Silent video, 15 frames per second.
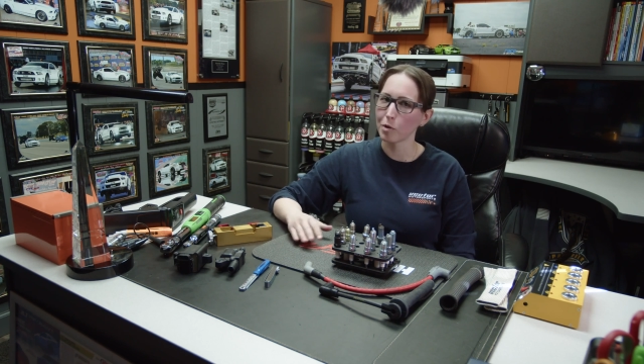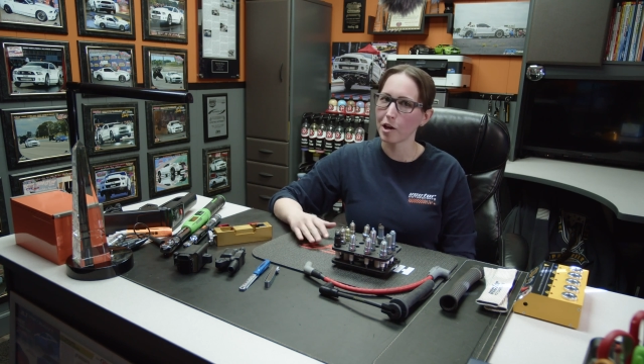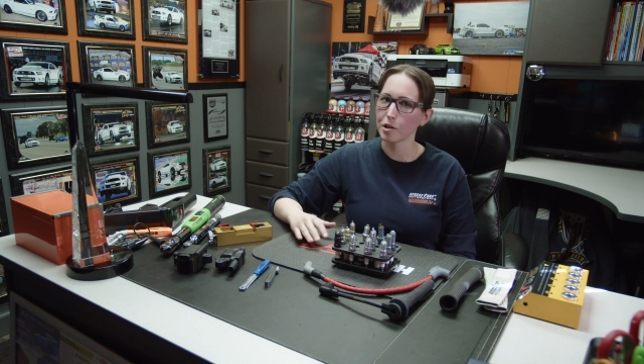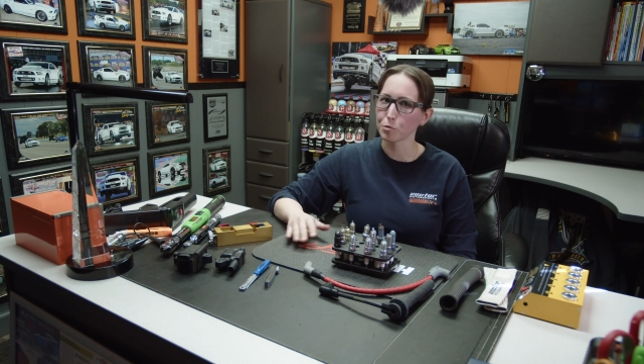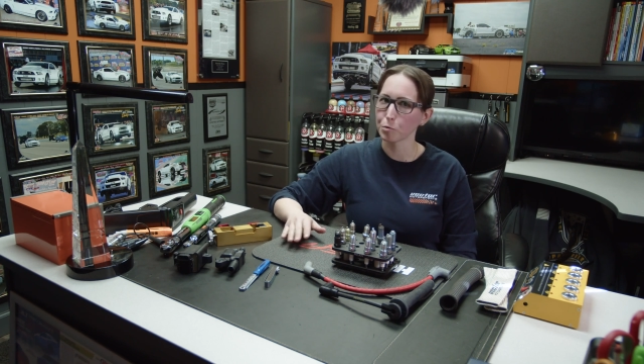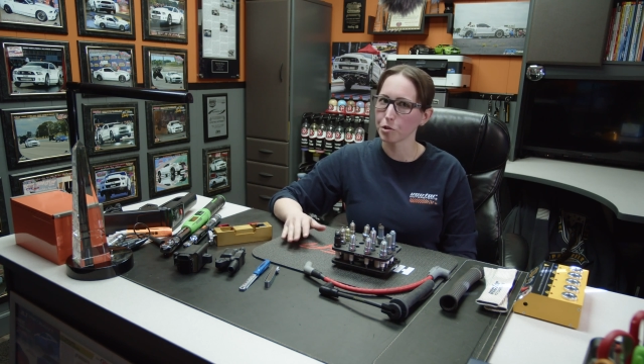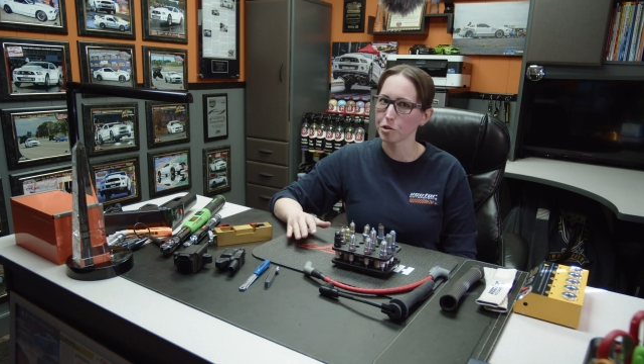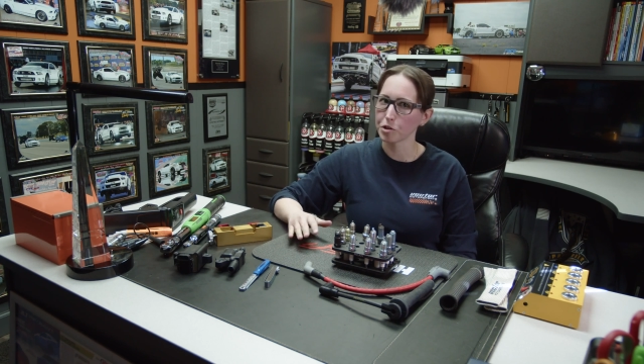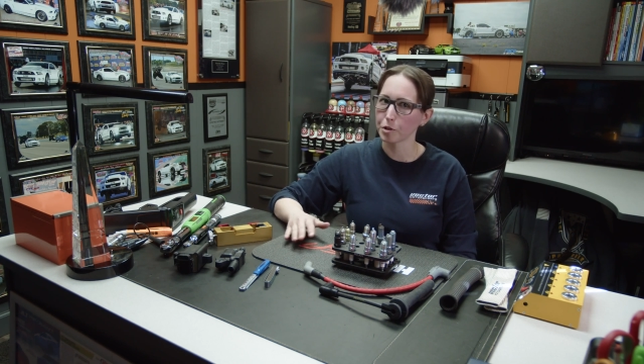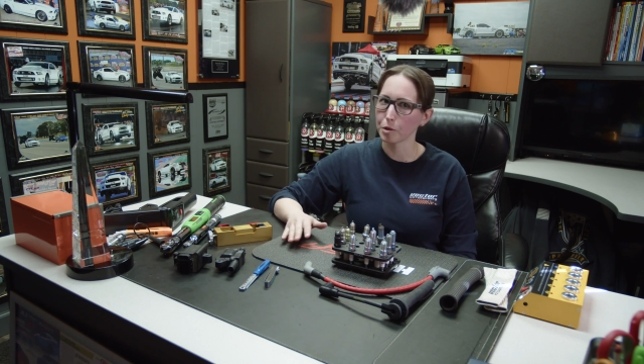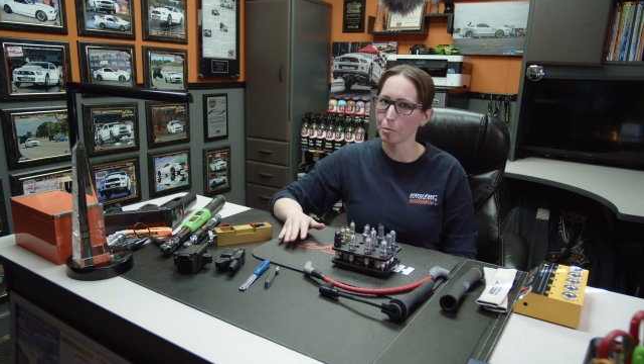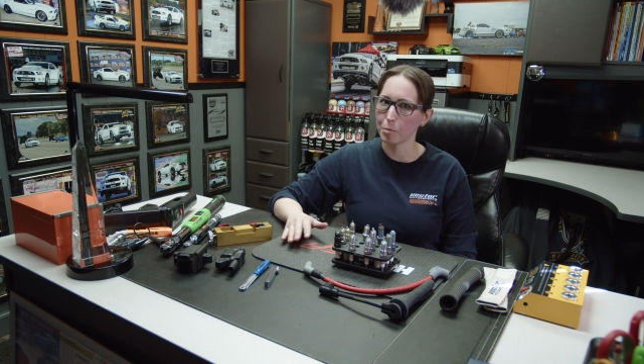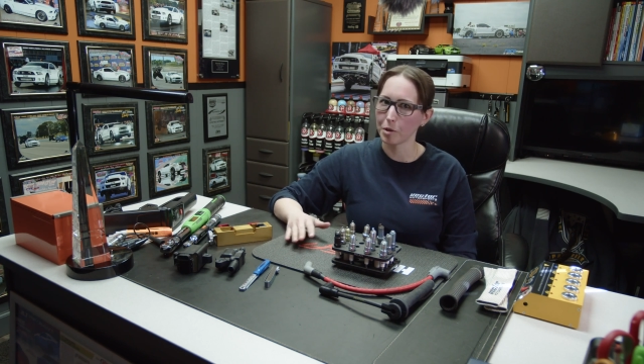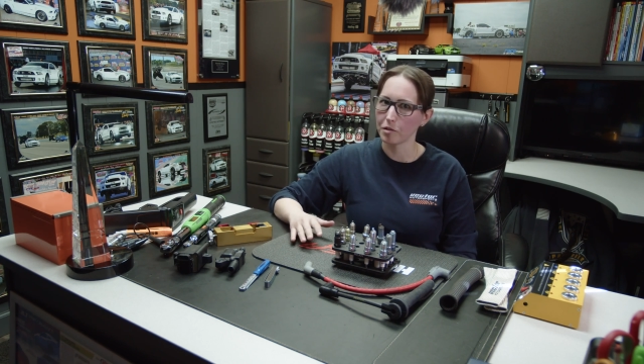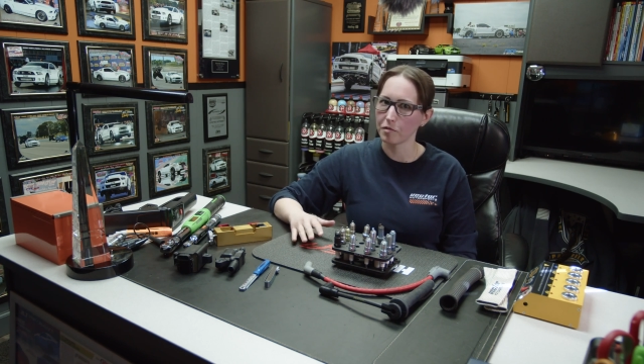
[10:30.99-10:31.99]
match what it should
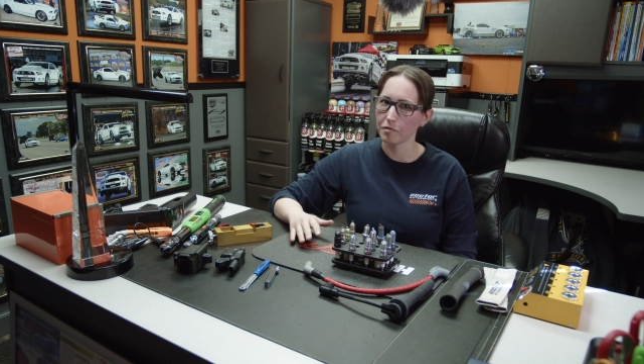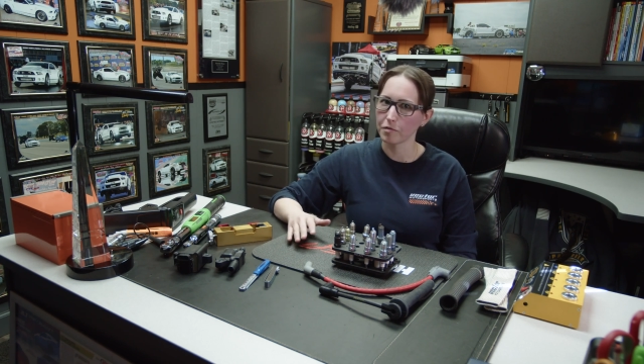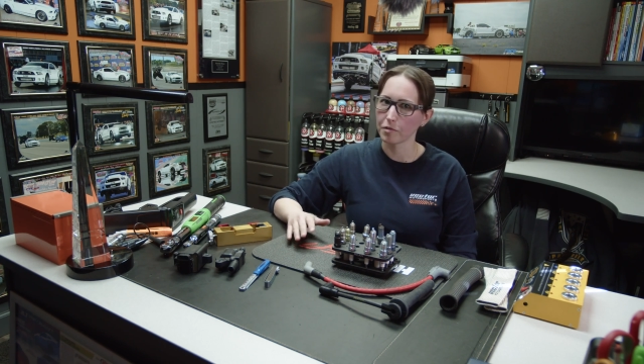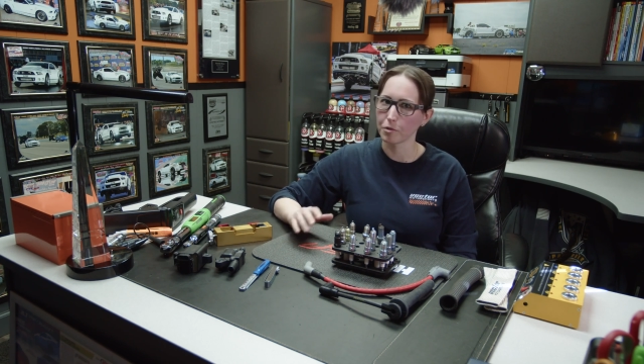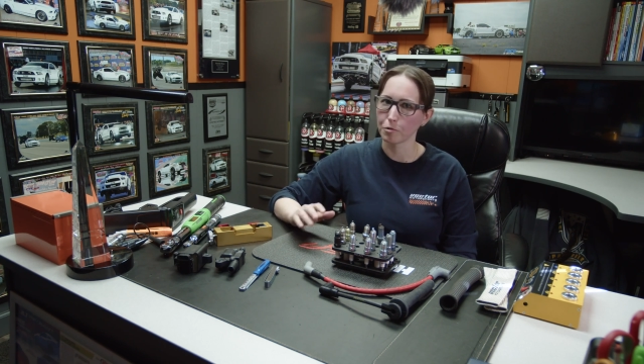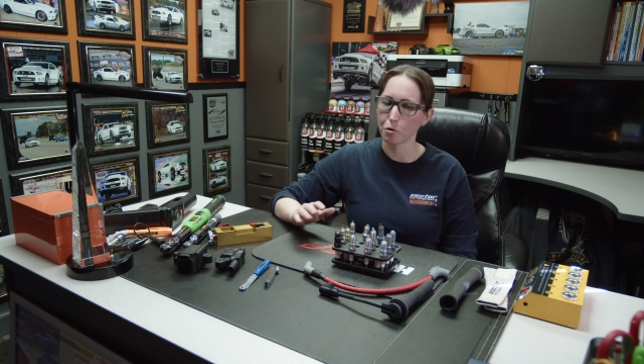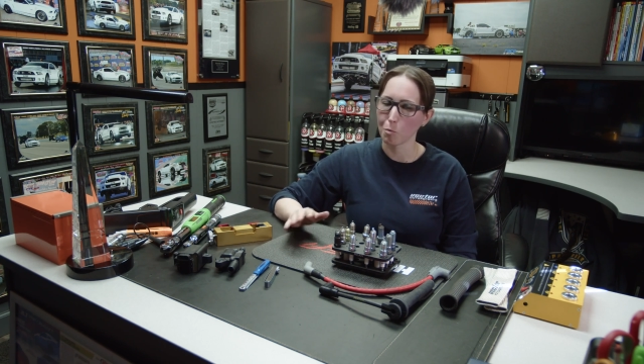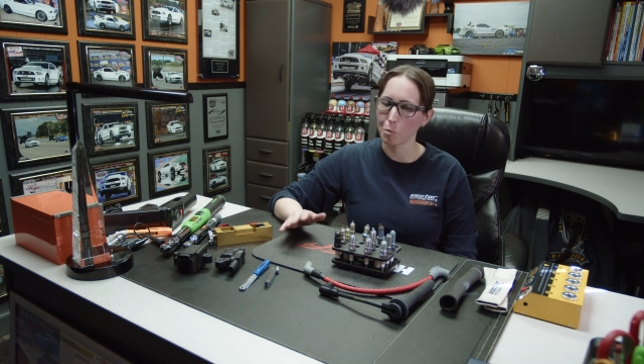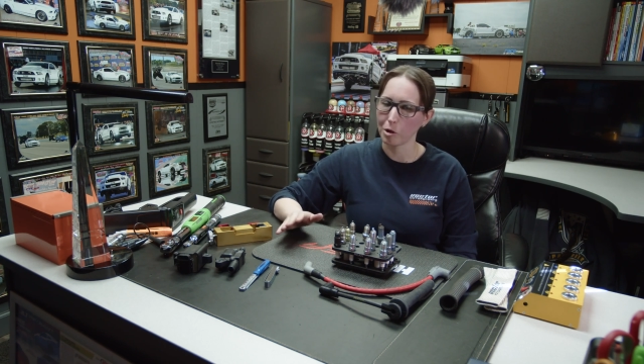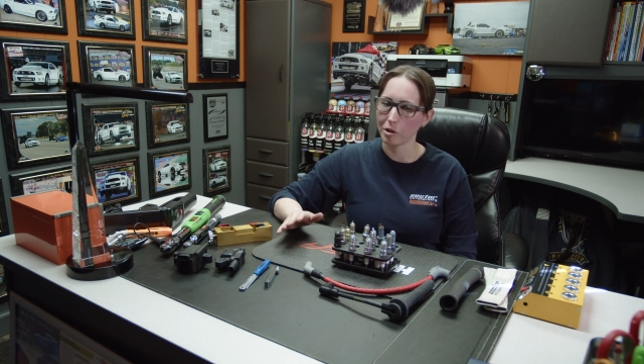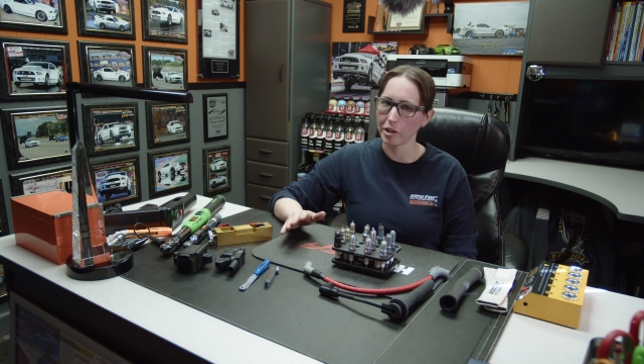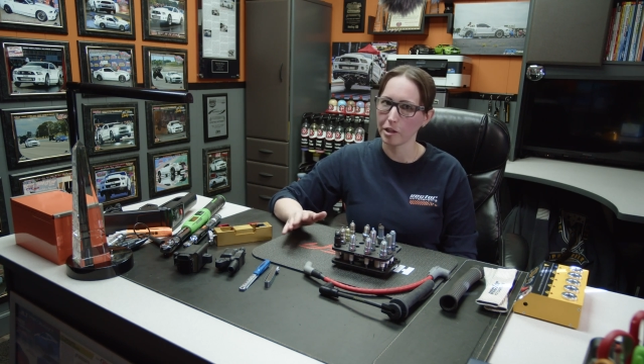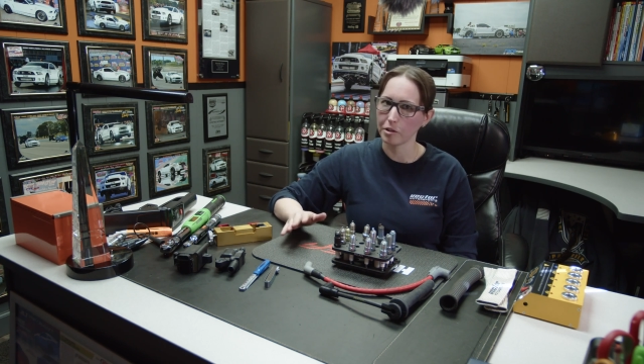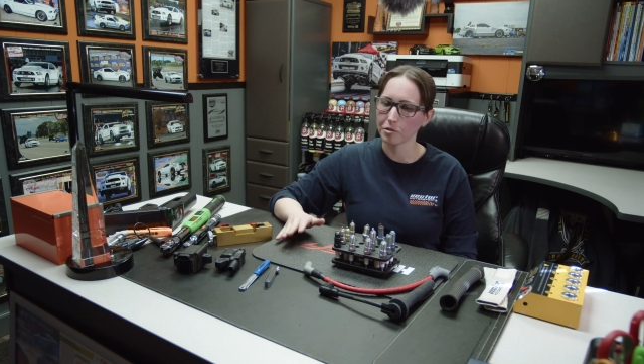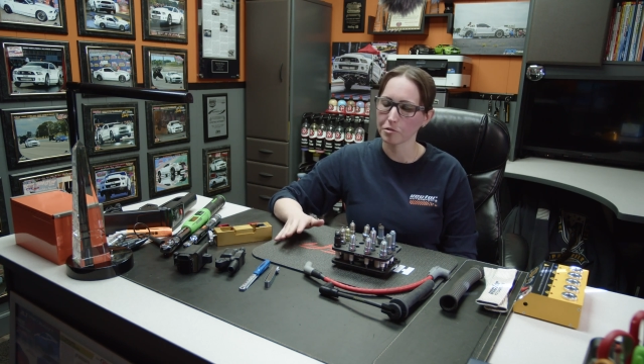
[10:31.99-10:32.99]
have been for a
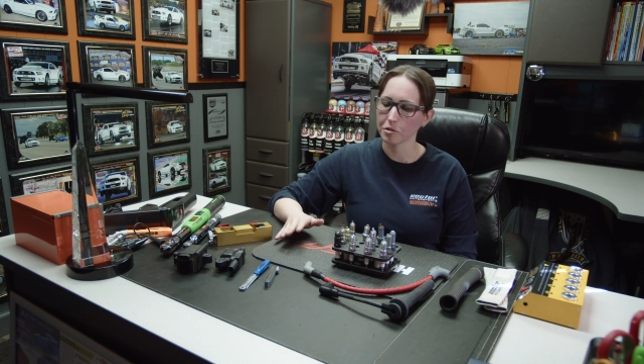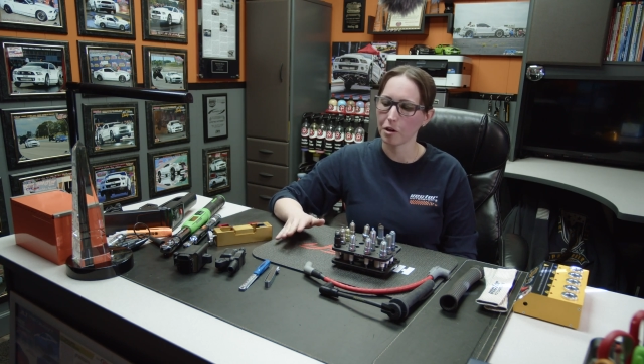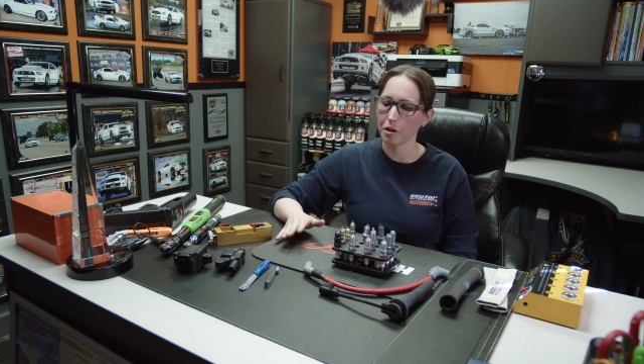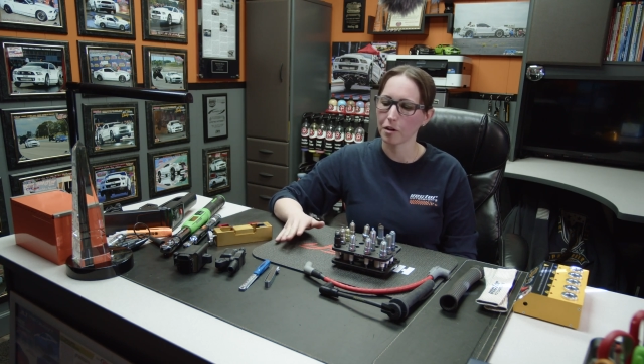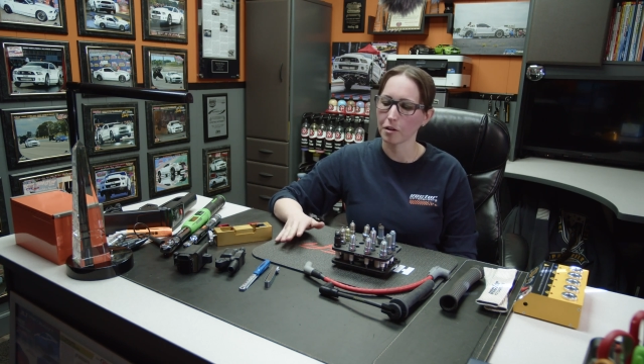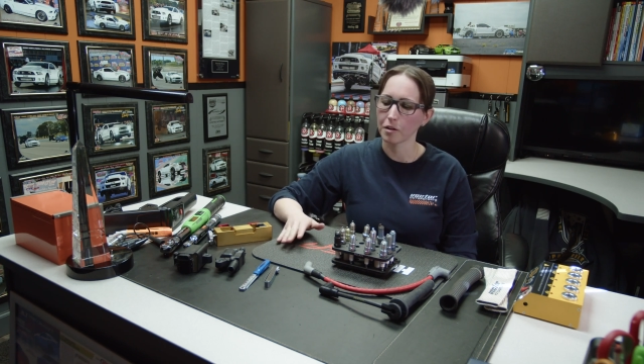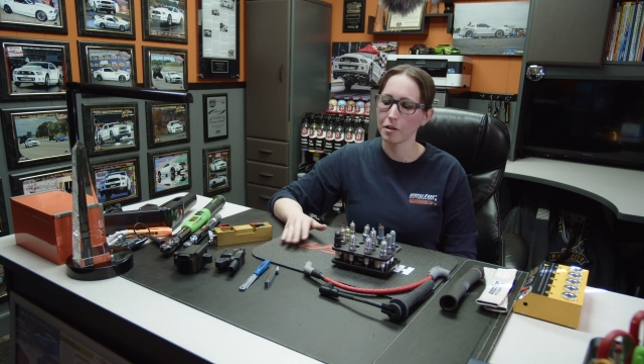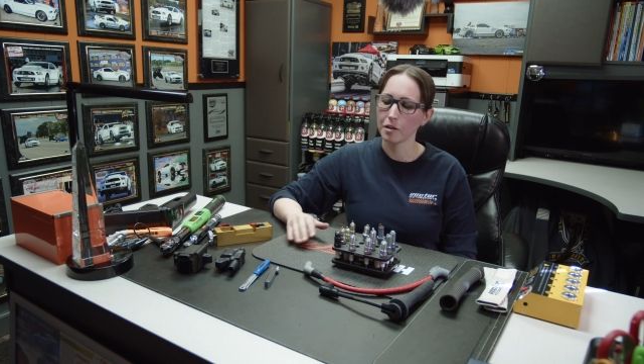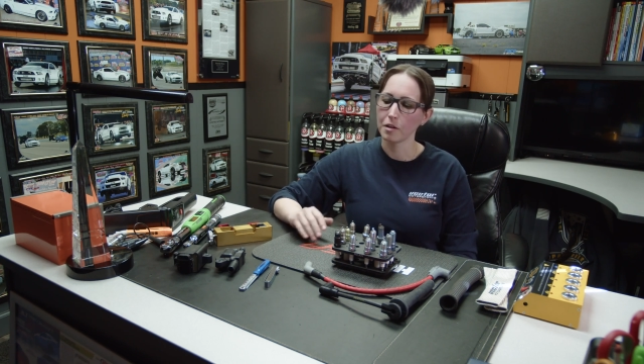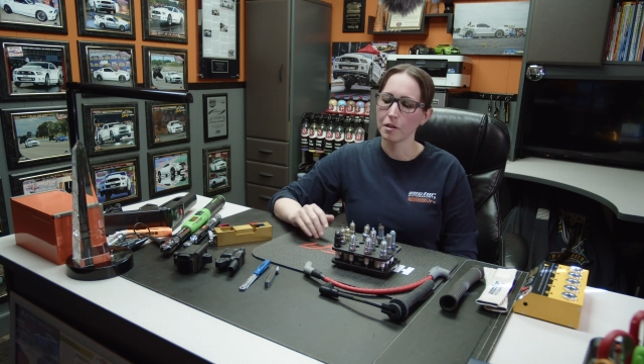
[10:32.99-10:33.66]
normal LS car.